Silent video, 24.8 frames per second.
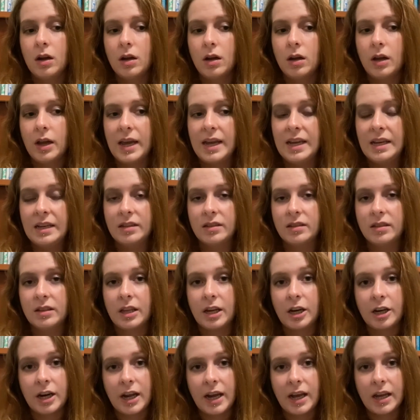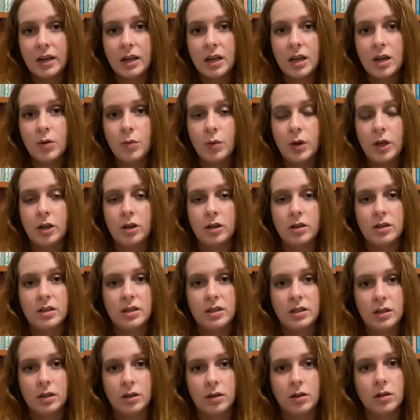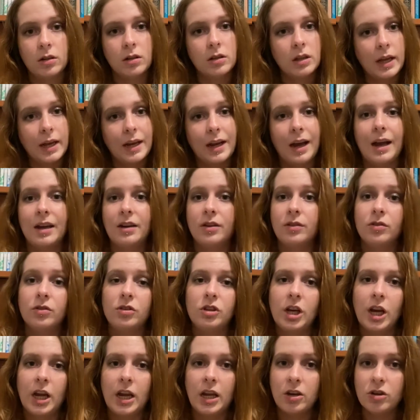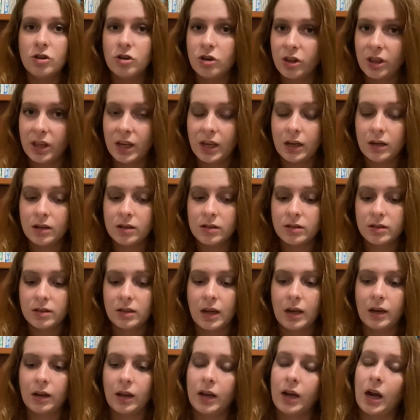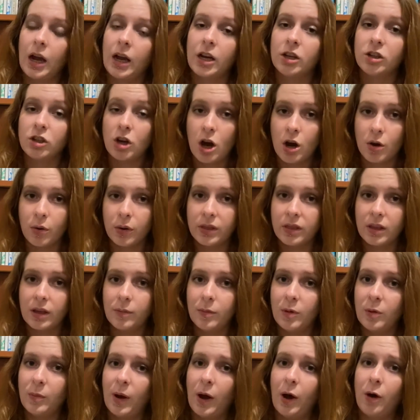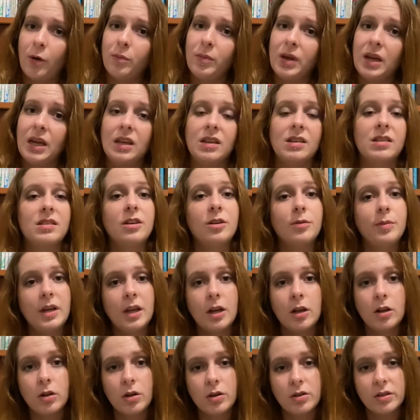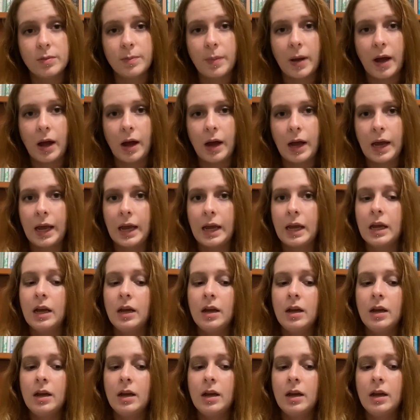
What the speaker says: as their nanny, we could still like kind of change things, and like I could talk with them about me still being close by